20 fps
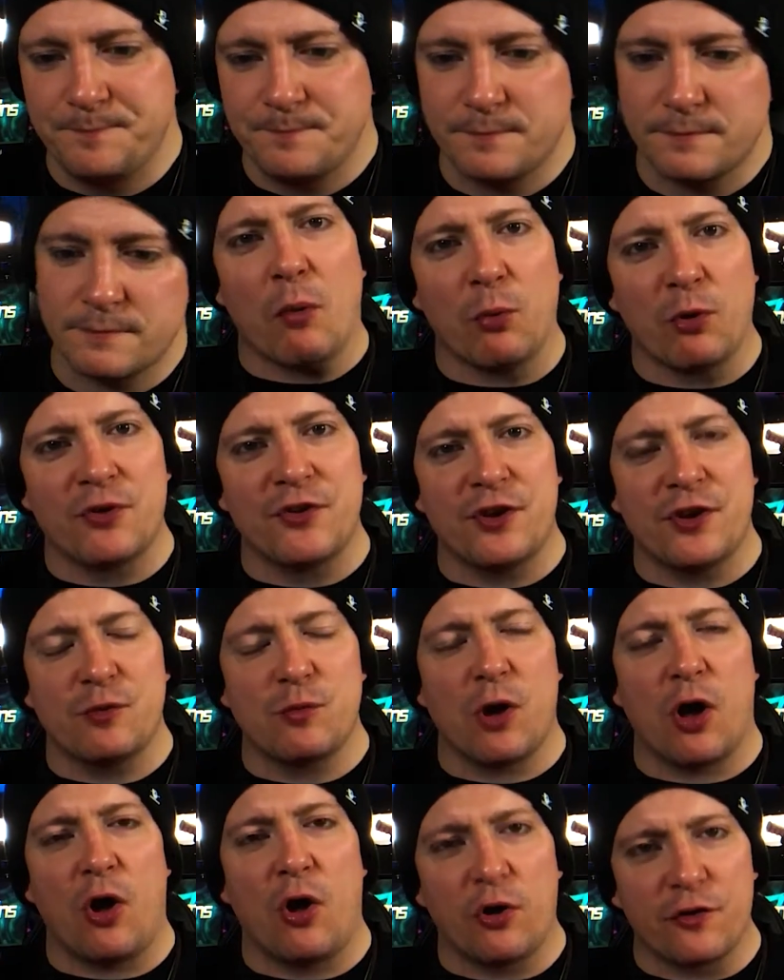And what we'll
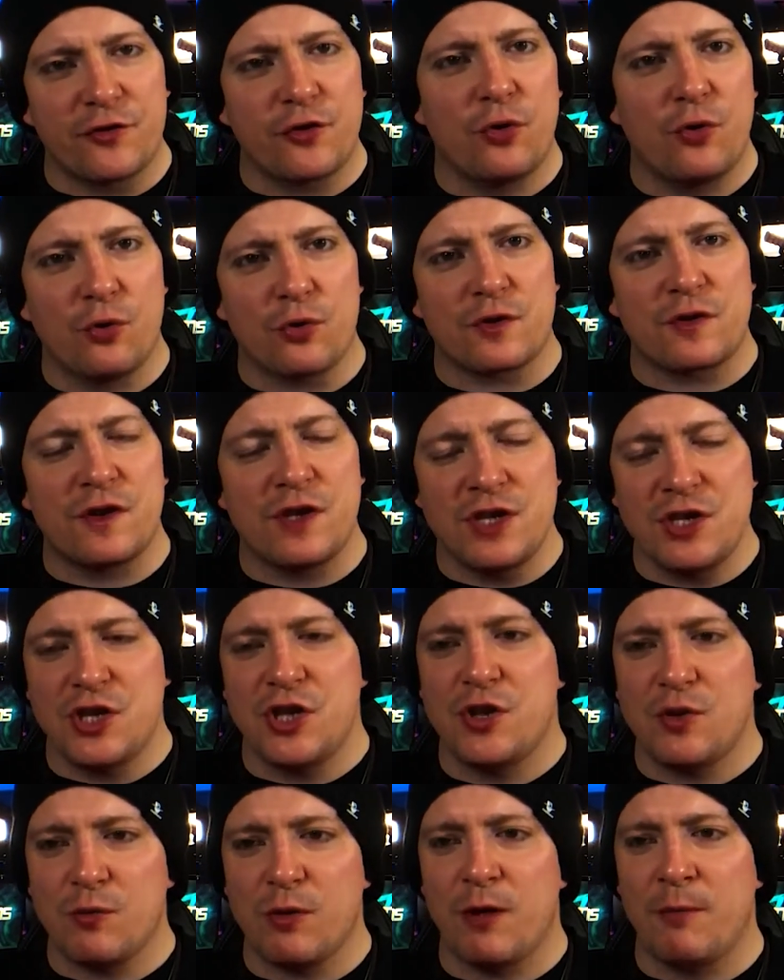do, I'll talk to
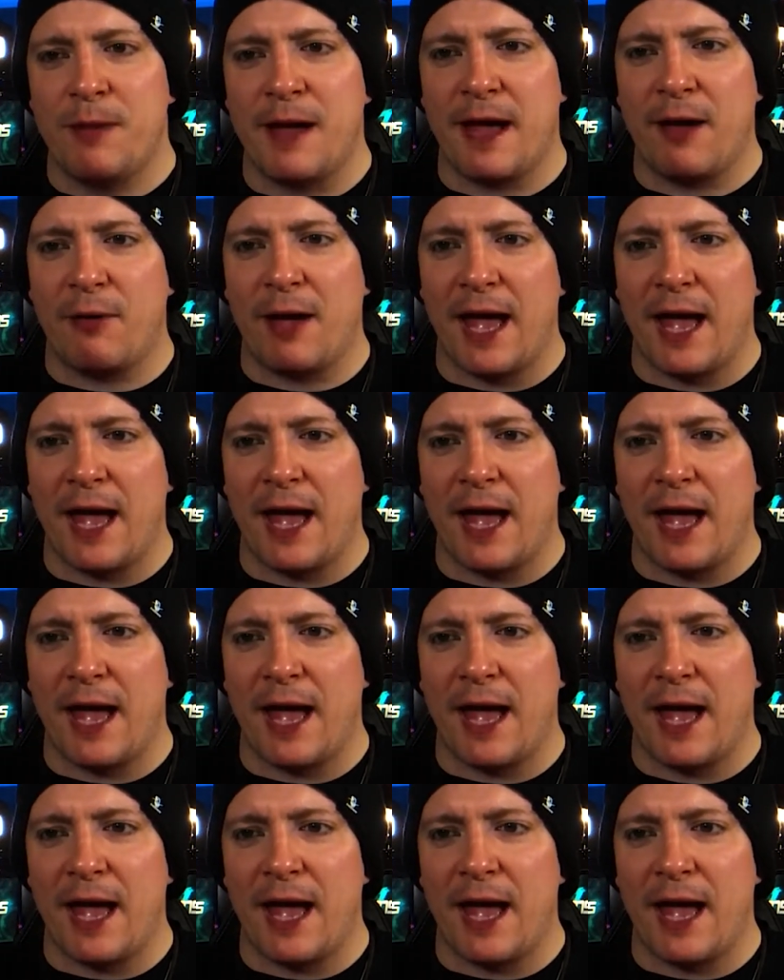you about